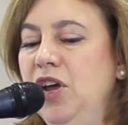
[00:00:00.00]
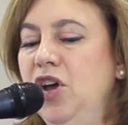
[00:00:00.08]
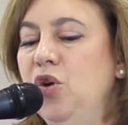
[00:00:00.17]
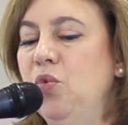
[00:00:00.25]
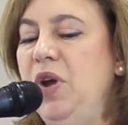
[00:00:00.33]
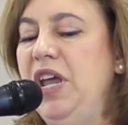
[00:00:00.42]

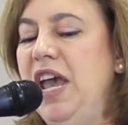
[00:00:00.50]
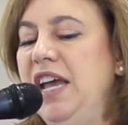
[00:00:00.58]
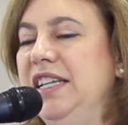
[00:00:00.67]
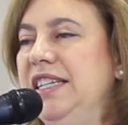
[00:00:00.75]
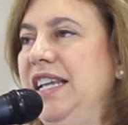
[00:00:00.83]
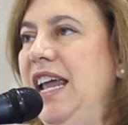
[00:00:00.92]
We
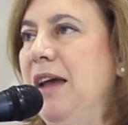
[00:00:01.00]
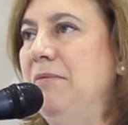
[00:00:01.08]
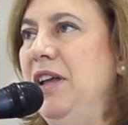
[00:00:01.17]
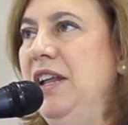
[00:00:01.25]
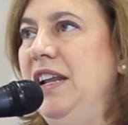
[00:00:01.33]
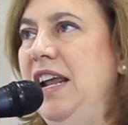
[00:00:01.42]

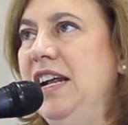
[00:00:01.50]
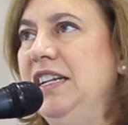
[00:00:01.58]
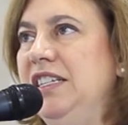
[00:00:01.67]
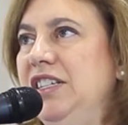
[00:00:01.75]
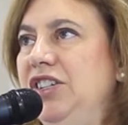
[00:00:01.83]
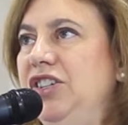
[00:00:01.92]
examine
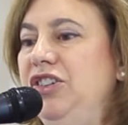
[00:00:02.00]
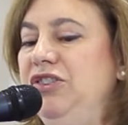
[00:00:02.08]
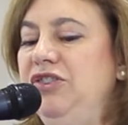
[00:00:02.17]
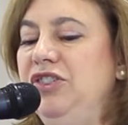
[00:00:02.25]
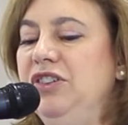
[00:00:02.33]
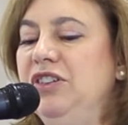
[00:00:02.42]

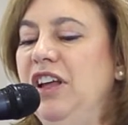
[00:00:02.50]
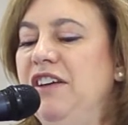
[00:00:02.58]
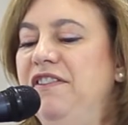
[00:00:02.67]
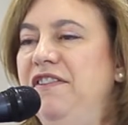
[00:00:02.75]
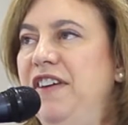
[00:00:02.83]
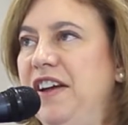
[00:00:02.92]
institutional
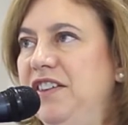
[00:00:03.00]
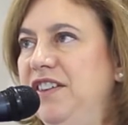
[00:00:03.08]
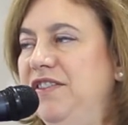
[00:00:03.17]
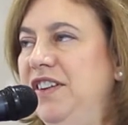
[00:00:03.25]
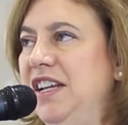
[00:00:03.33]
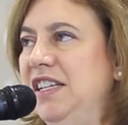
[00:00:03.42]

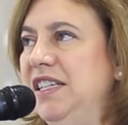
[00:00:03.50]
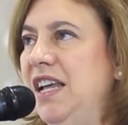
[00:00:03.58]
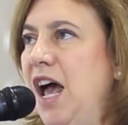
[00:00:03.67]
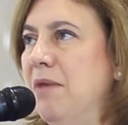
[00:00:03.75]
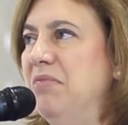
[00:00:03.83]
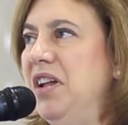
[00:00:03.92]
effectiveness
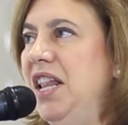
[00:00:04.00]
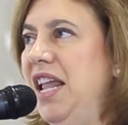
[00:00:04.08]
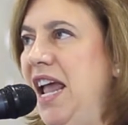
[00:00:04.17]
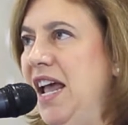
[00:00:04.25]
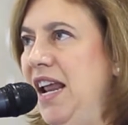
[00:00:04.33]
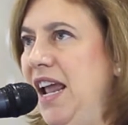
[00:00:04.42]

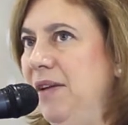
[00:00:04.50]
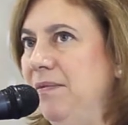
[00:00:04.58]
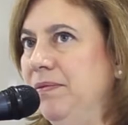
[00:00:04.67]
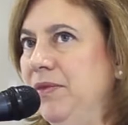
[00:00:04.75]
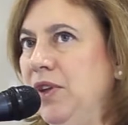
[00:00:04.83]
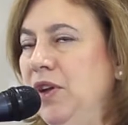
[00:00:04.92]
planning.
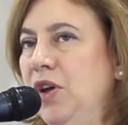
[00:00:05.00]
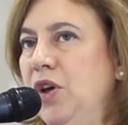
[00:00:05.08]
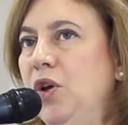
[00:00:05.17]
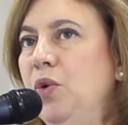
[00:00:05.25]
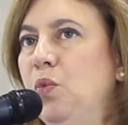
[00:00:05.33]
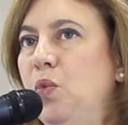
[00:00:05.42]

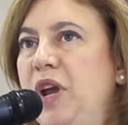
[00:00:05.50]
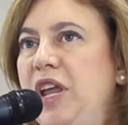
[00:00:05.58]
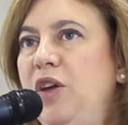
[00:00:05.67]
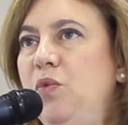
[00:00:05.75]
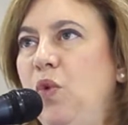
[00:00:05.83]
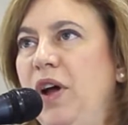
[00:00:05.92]
We
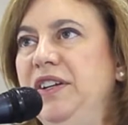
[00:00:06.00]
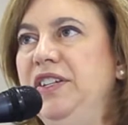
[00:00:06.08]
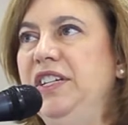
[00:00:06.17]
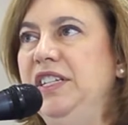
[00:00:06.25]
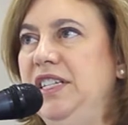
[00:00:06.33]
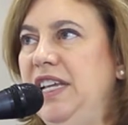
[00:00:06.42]
want to
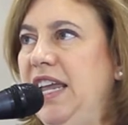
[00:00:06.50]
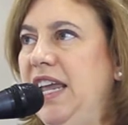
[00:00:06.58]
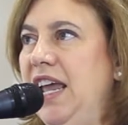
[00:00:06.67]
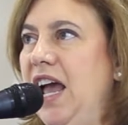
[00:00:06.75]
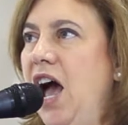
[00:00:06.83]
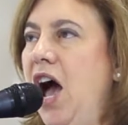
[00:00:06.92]

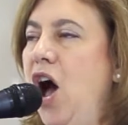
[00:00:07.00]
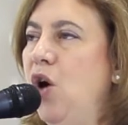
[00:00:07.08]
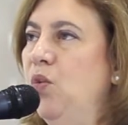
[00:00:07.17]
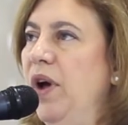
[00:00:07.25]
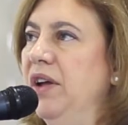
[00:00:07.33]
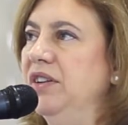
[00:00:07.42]
see a
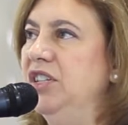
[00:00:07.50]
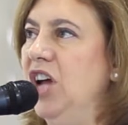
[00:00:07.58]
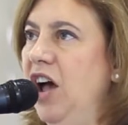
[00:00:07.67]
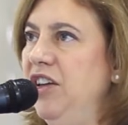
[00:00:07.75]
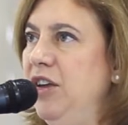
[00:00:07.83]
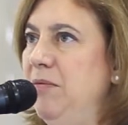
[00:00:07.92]

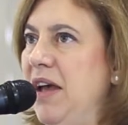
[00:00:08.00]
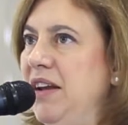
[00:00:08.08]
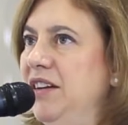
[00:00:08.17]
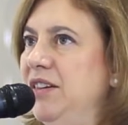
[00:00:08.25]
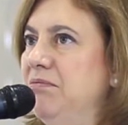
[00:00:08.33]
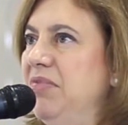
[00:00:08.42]

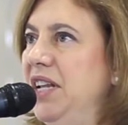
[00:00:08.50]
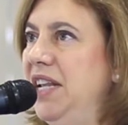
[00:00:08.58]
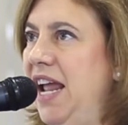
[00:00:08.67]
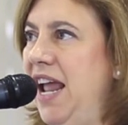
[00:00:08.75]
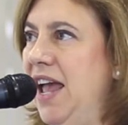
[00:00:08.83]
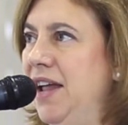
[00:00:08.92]
well-documented
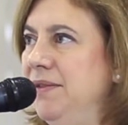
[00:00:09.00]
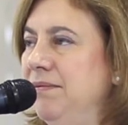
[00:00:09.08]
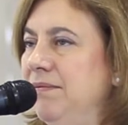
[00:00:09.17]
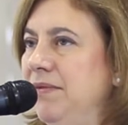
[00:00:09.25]
plan